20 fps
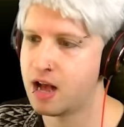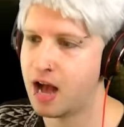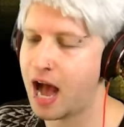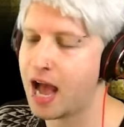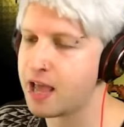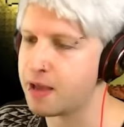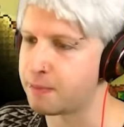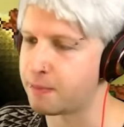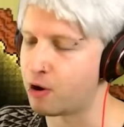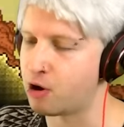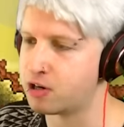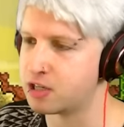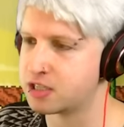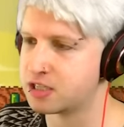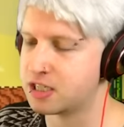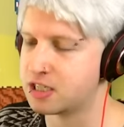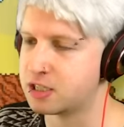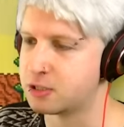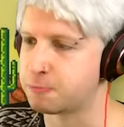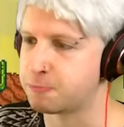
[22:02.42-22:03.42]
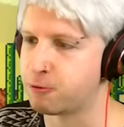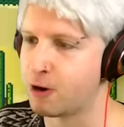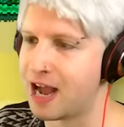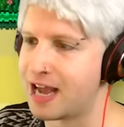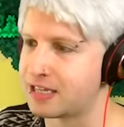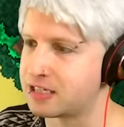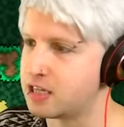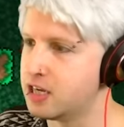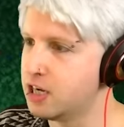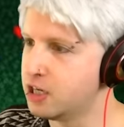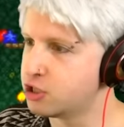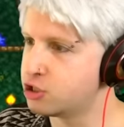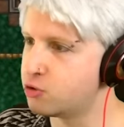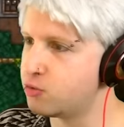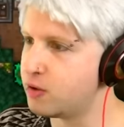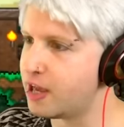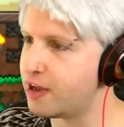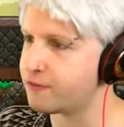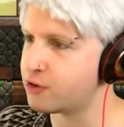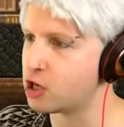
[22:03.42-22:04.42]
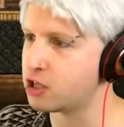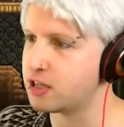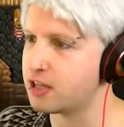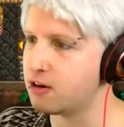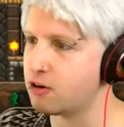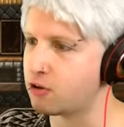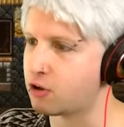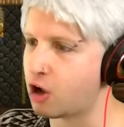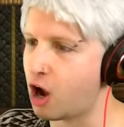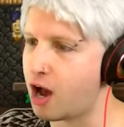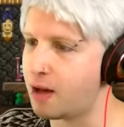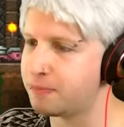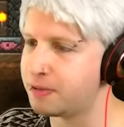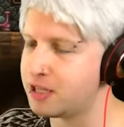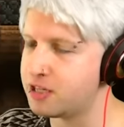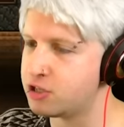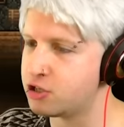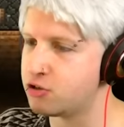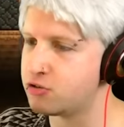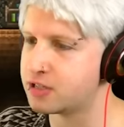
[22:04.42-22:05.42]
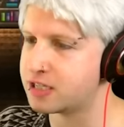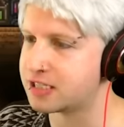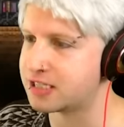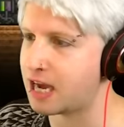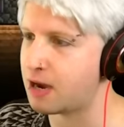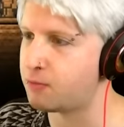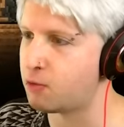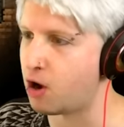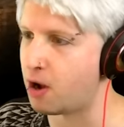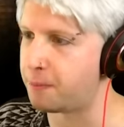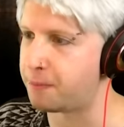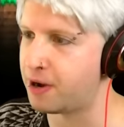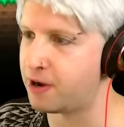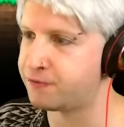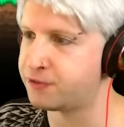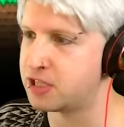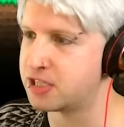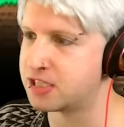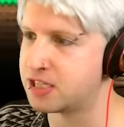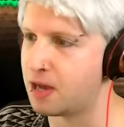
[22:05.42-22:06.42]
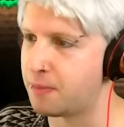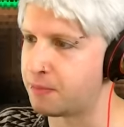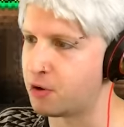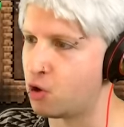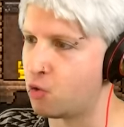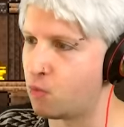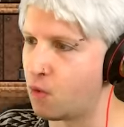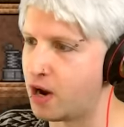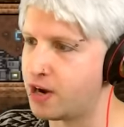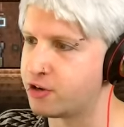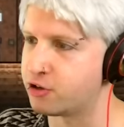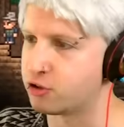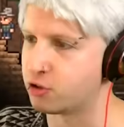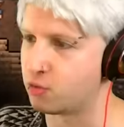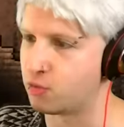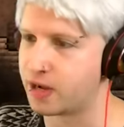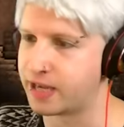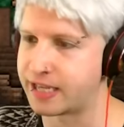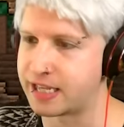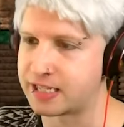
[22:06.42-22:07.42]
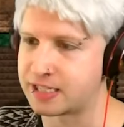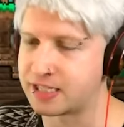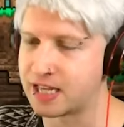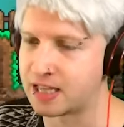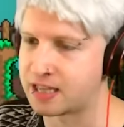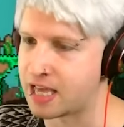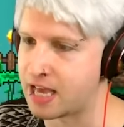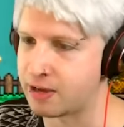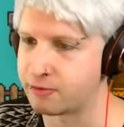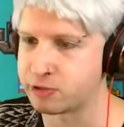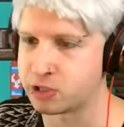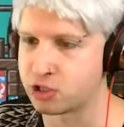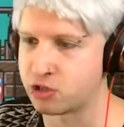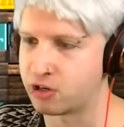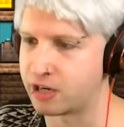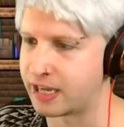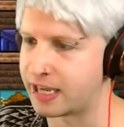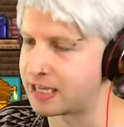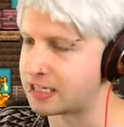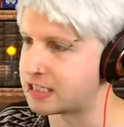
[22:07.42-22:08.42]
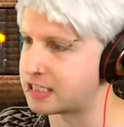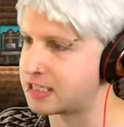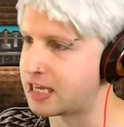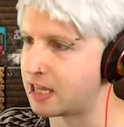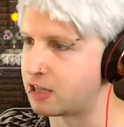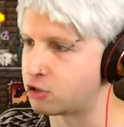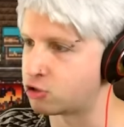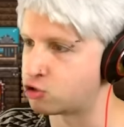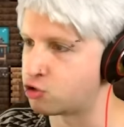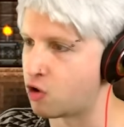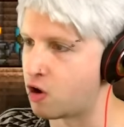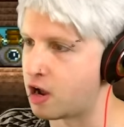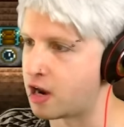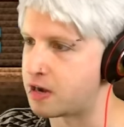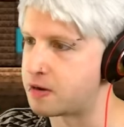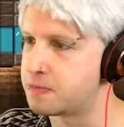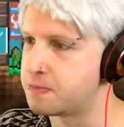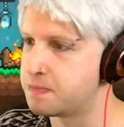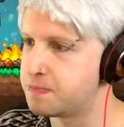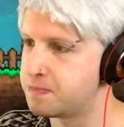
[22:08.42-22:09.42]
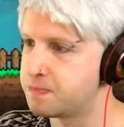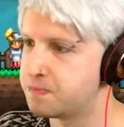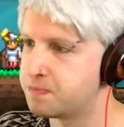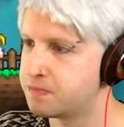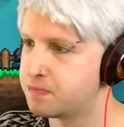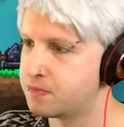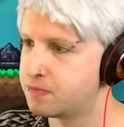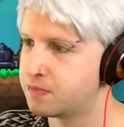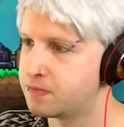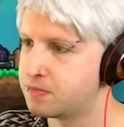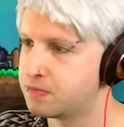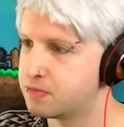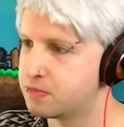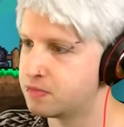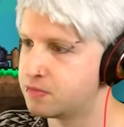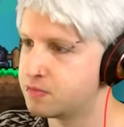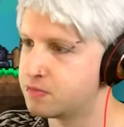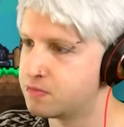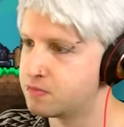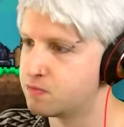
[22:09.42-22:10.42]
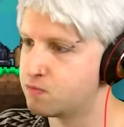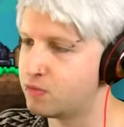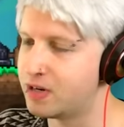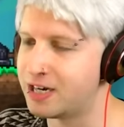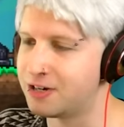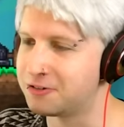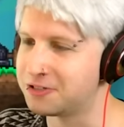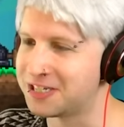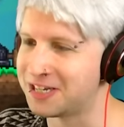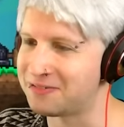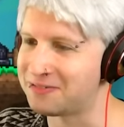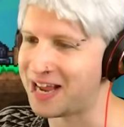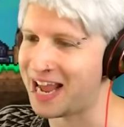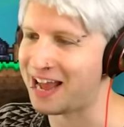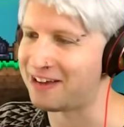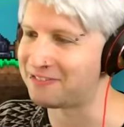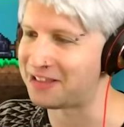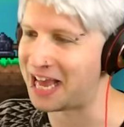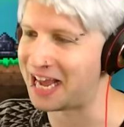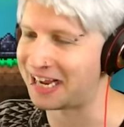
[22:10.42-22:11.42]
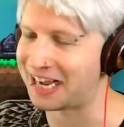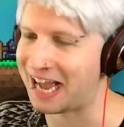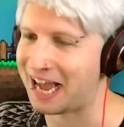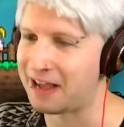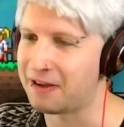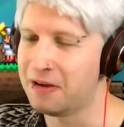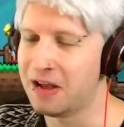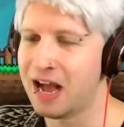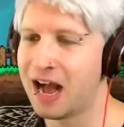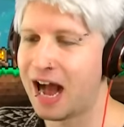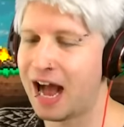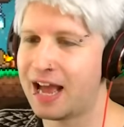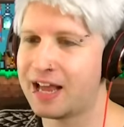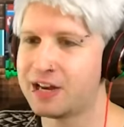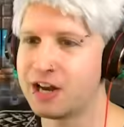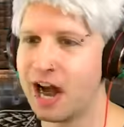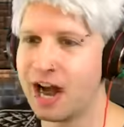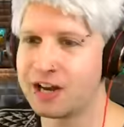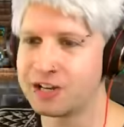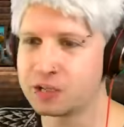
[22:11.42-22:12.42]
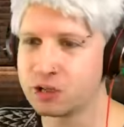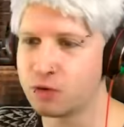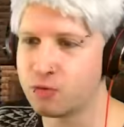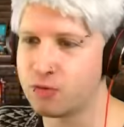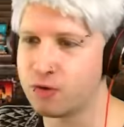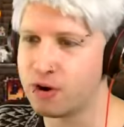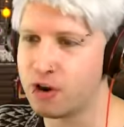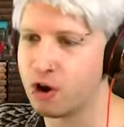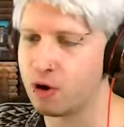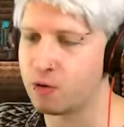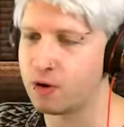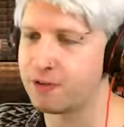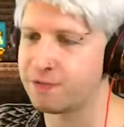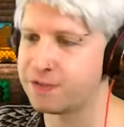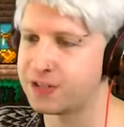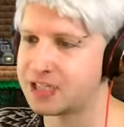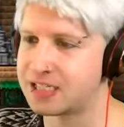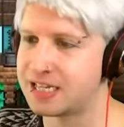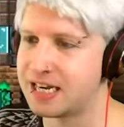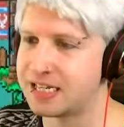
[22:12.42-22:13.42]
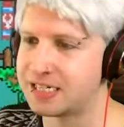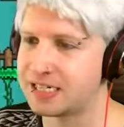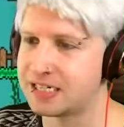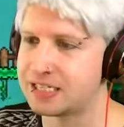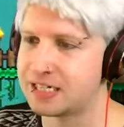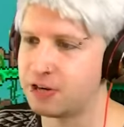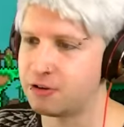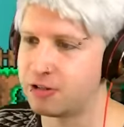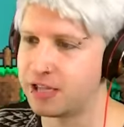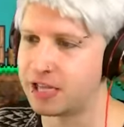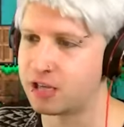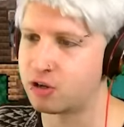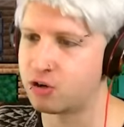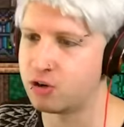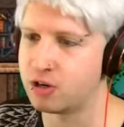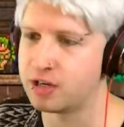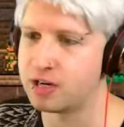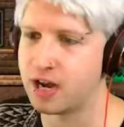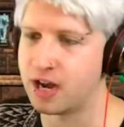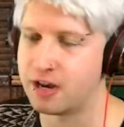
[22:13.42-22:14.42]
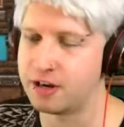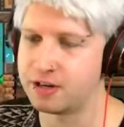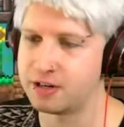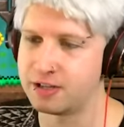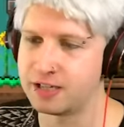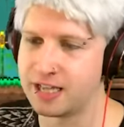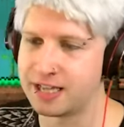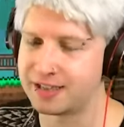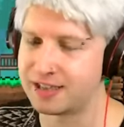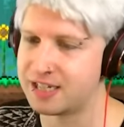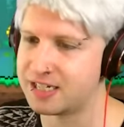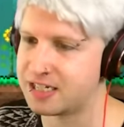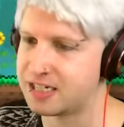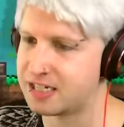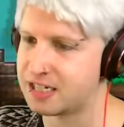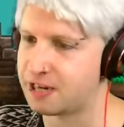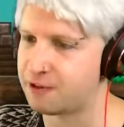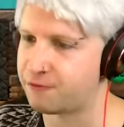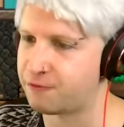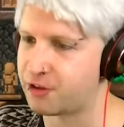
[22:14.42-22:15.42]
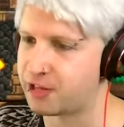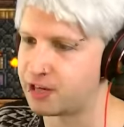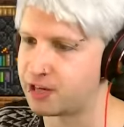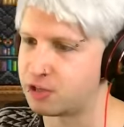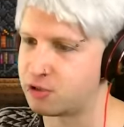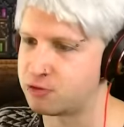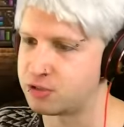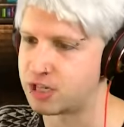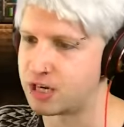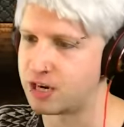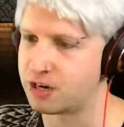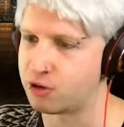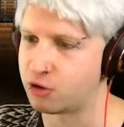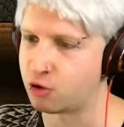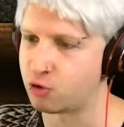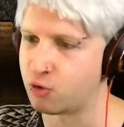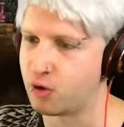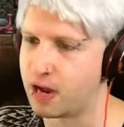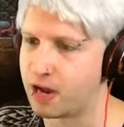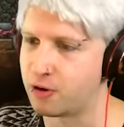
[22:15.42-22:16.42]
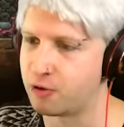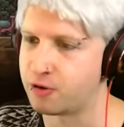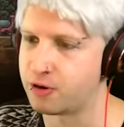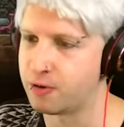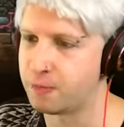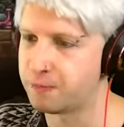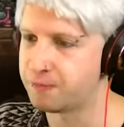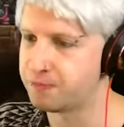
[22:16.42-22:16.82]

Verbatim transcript: I am honestly surprised. Do we have our little goblin dude? Because I want to buff this up. No wonder the wiki said that it was good against Skeletron. We don't seem to have that guy. I, I don't know if it's necessarily good under... like, let's see if we can use it underground.